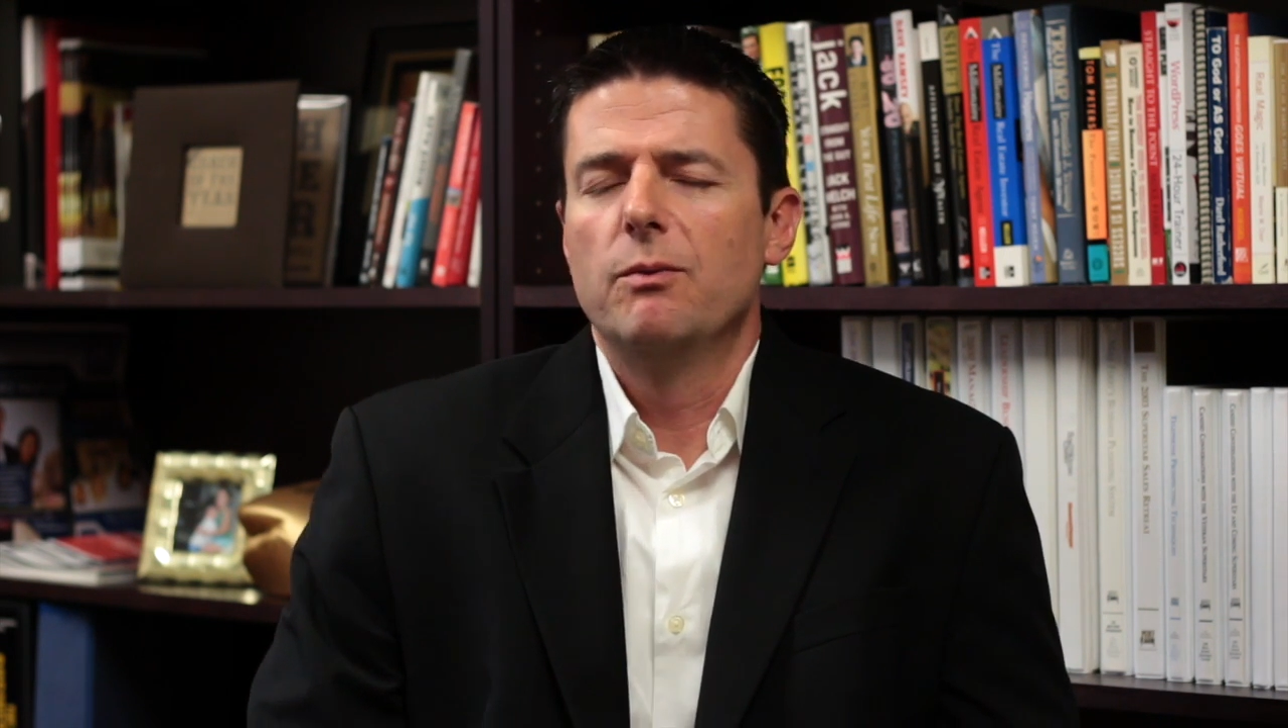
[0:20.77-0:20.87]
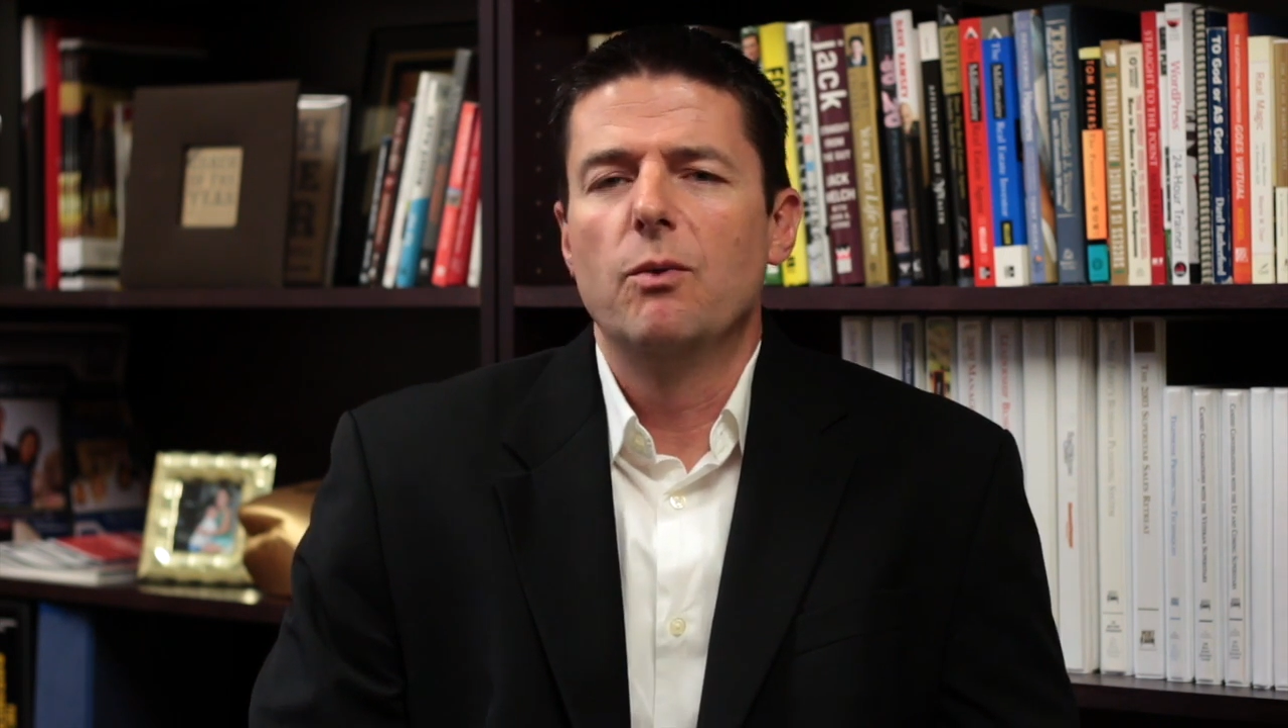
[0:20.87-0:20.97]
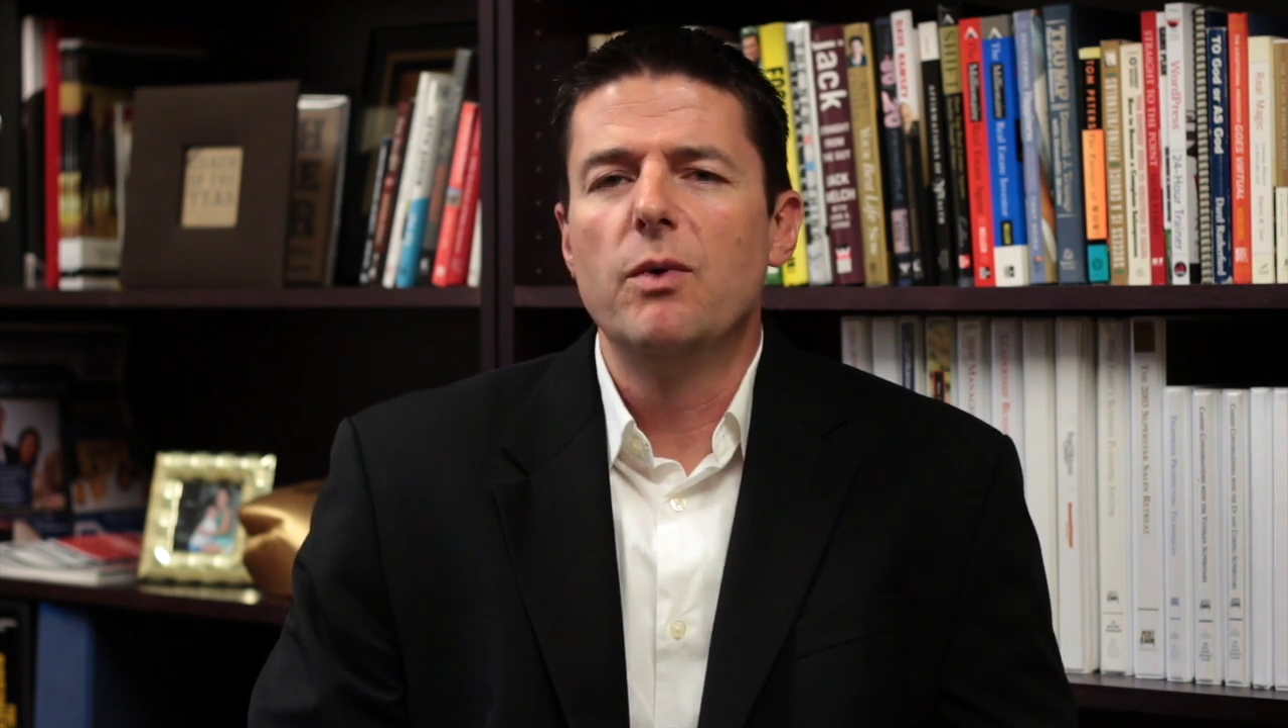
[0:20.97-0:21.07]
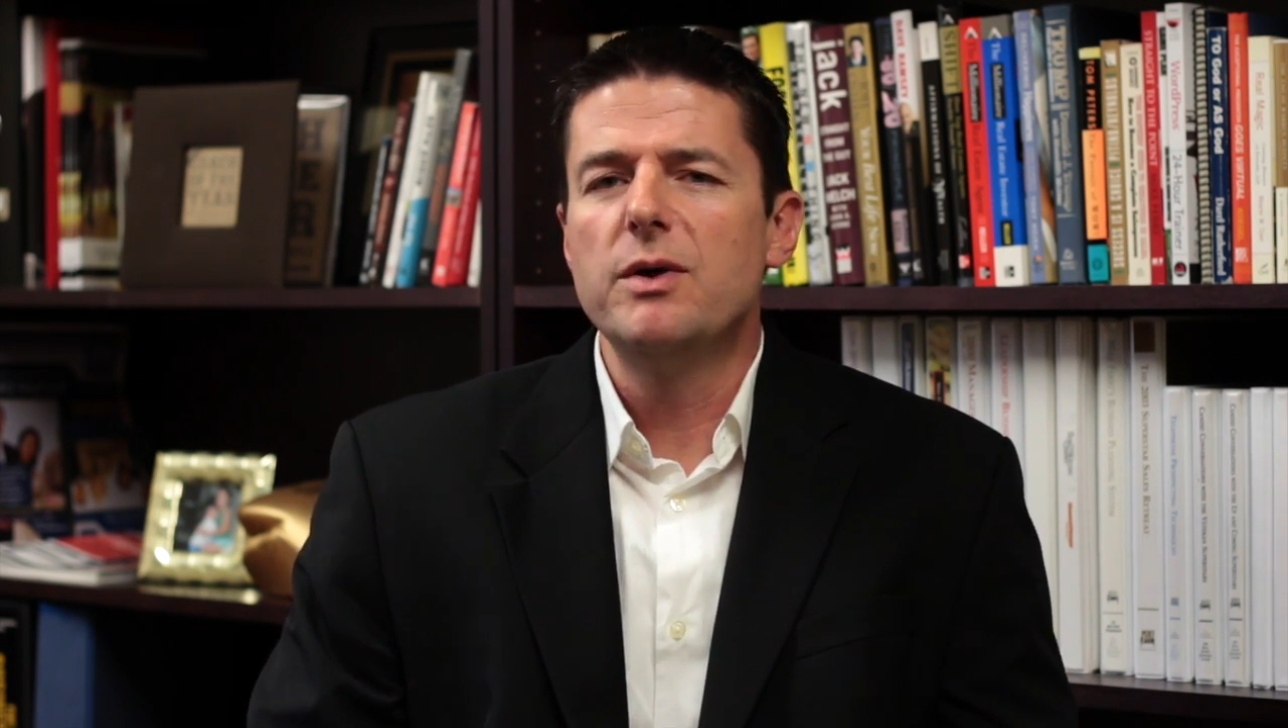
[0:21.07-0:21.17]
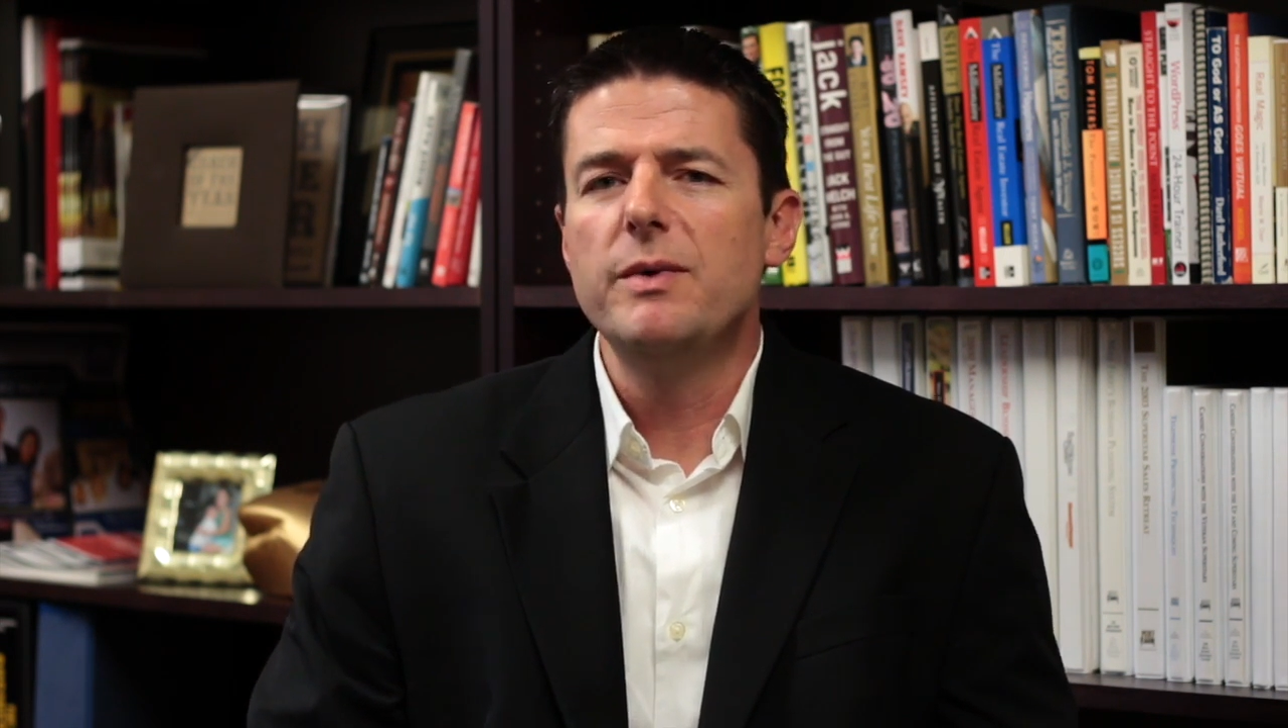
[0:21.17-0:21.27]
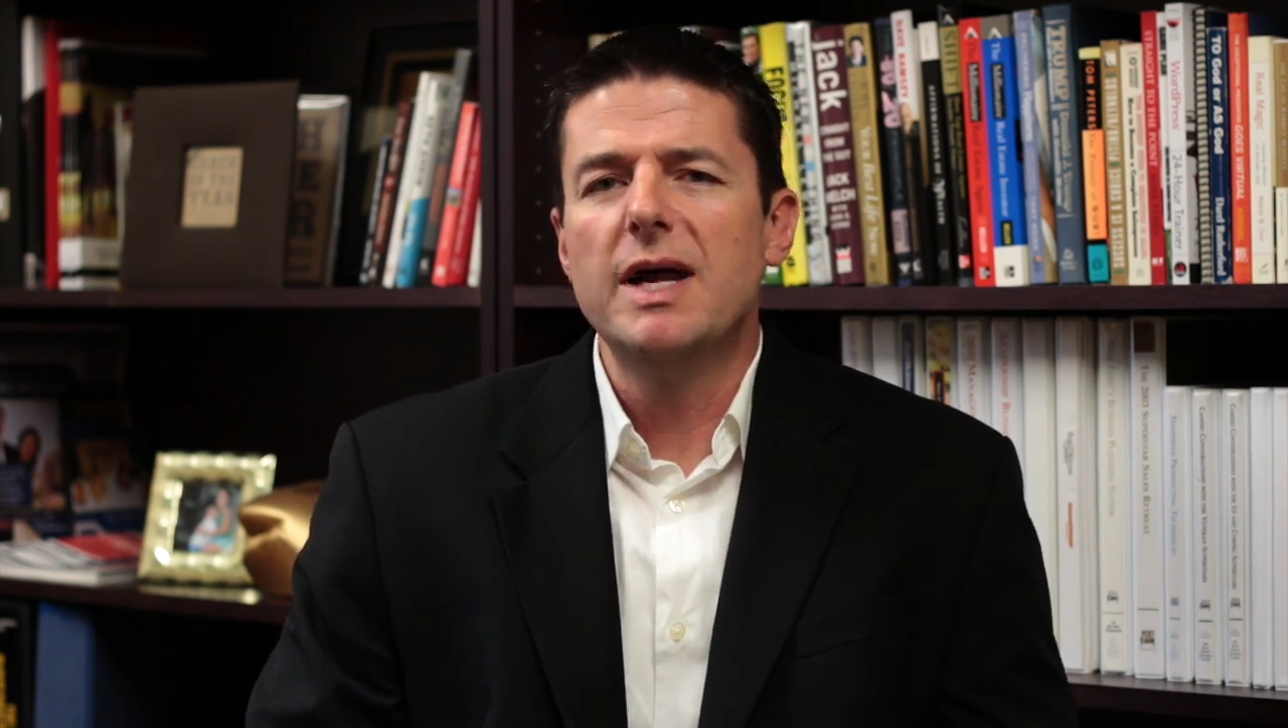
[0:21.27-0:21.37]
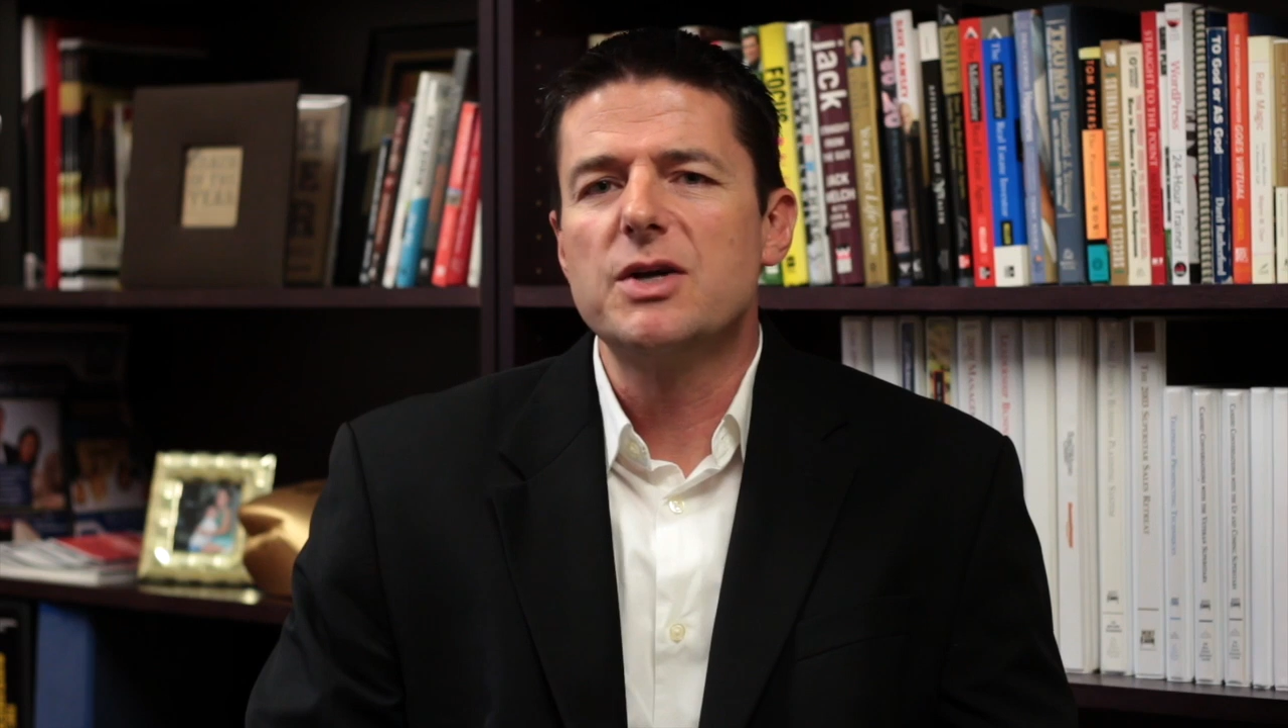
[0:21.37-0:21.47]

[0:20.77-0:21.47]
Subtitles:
what do we